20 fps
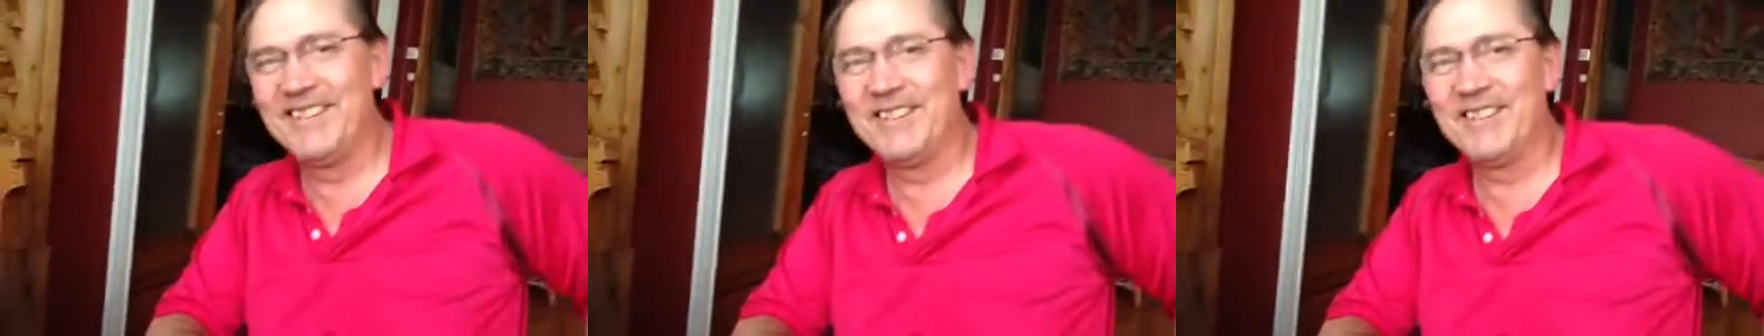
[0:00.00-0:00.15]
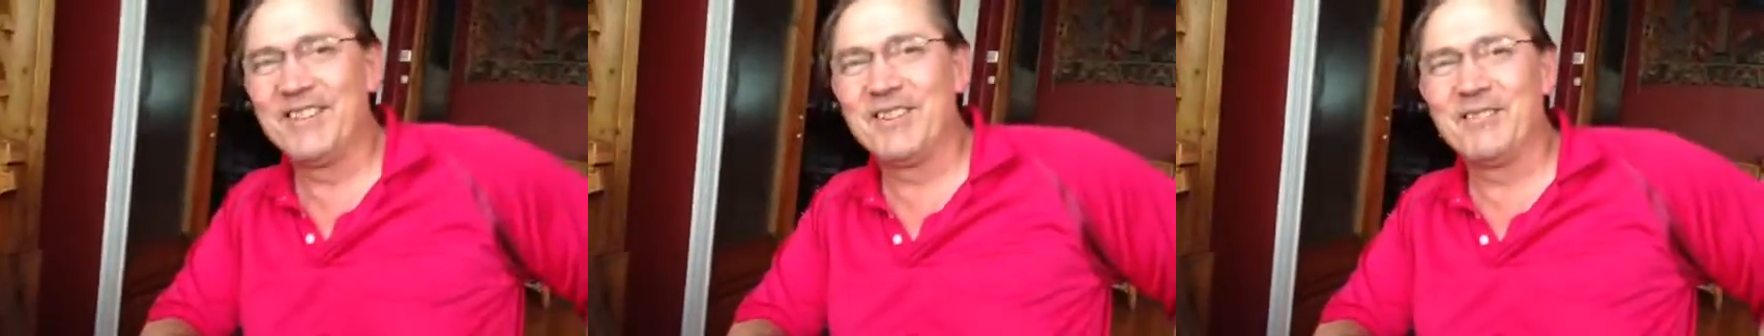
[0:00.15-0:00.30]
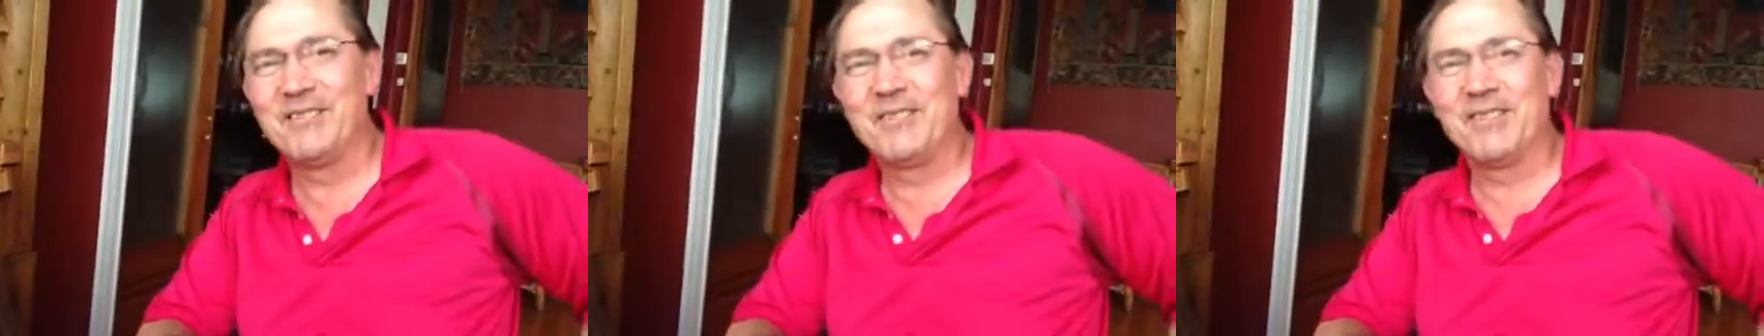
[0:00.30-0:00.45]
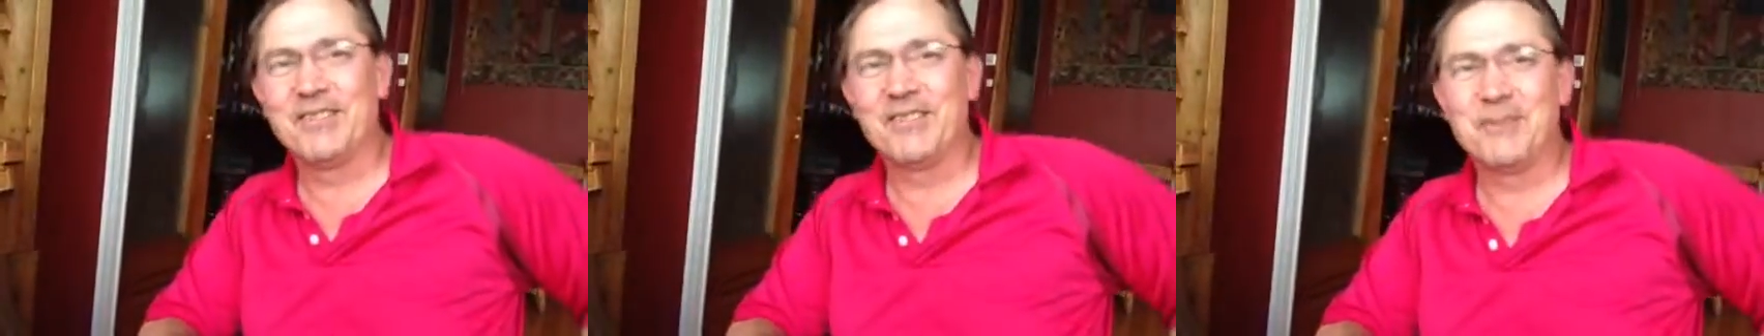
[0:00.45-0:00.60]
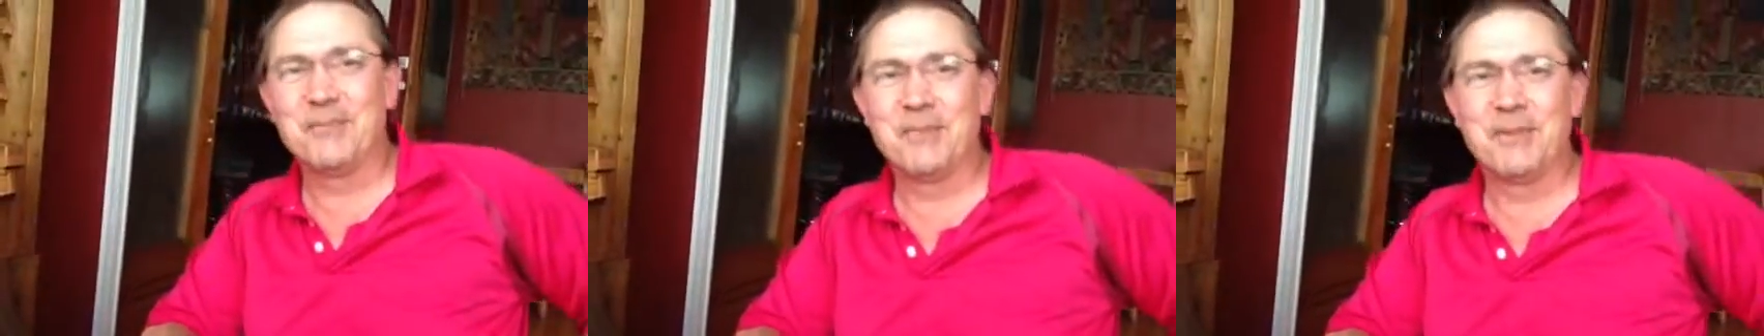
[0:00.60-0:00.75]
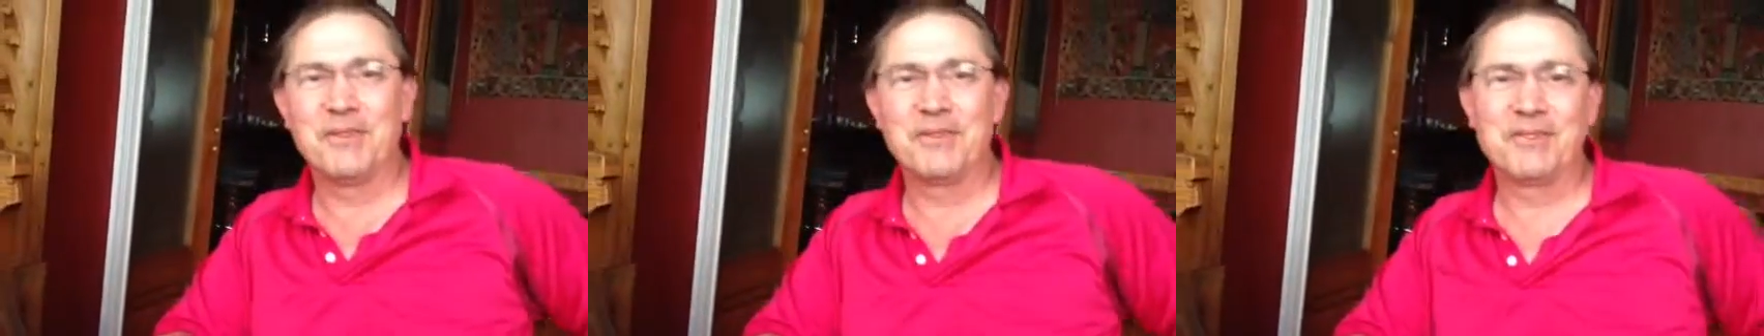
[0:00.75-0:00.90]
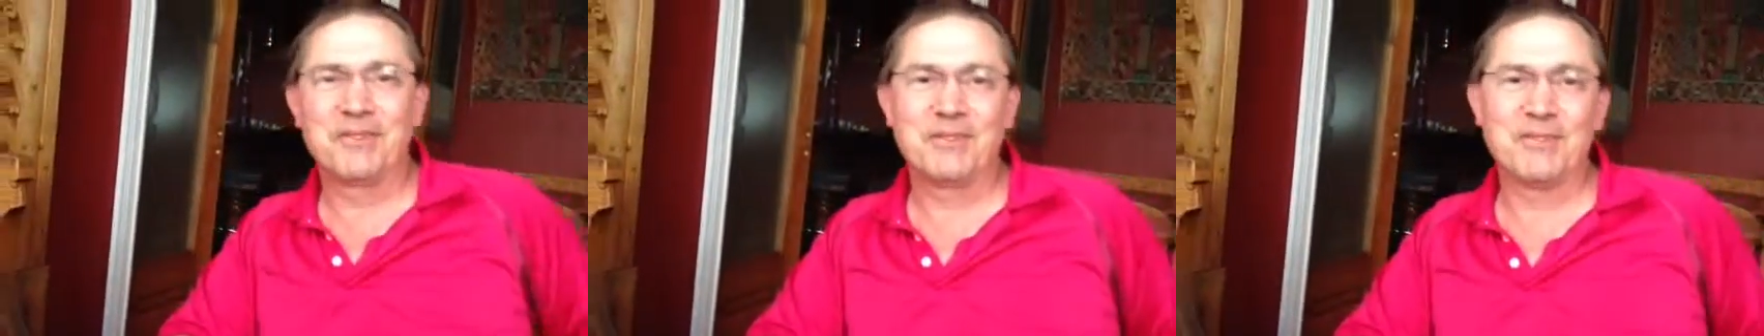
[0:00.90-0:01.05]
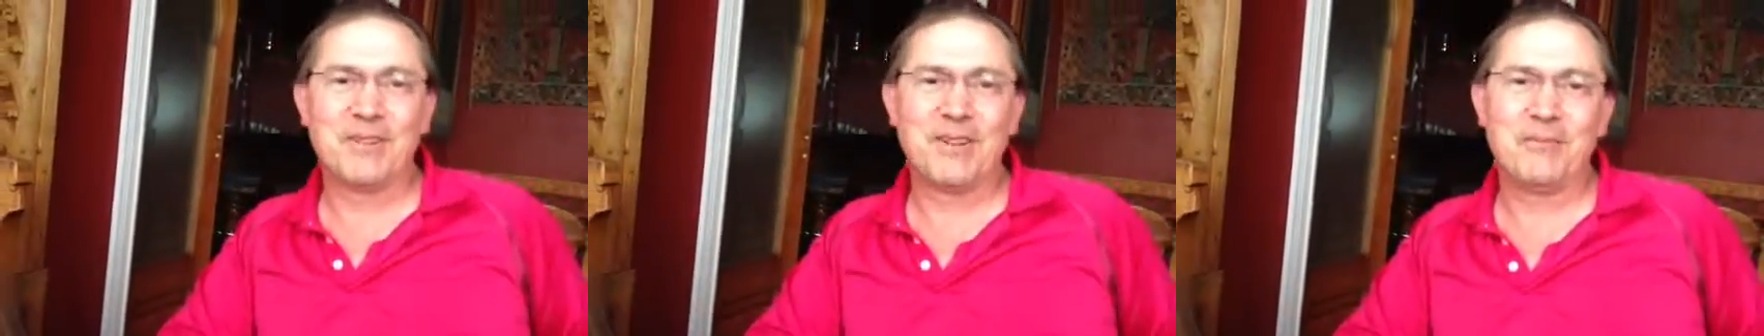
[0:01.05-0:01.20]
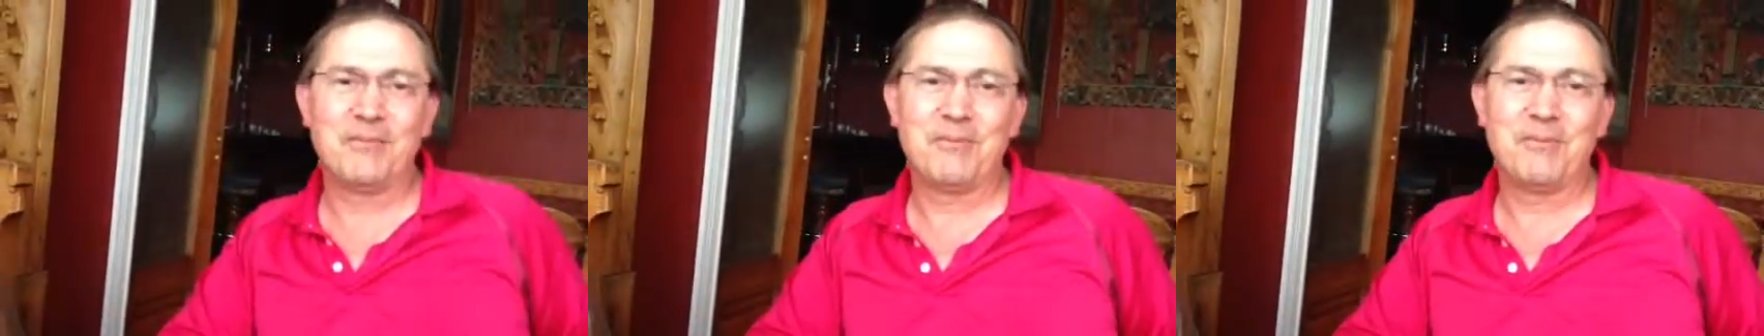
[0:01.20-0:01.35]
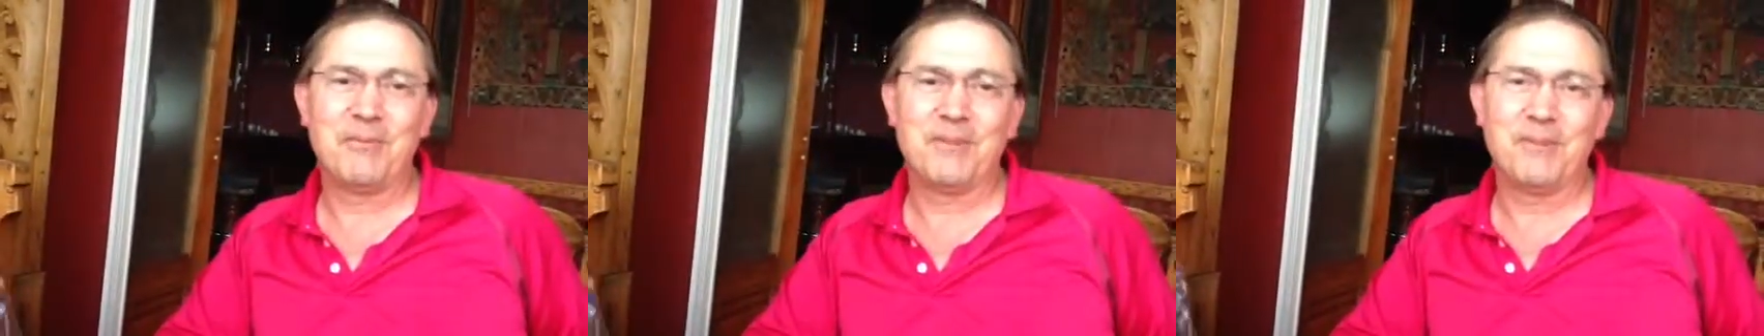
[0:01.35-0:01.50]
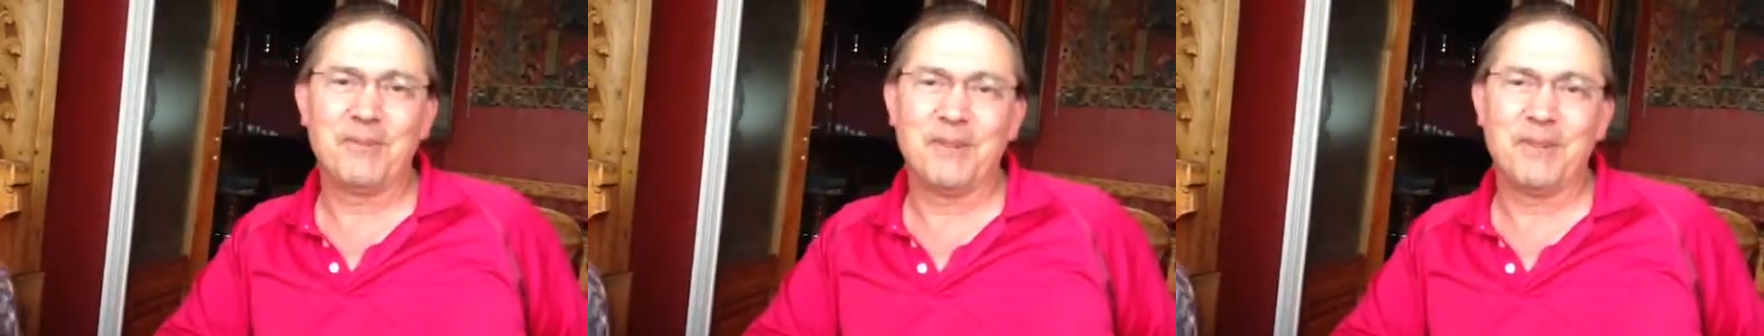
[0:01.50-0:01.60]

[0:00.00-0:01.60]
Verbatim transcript: there was so much great food.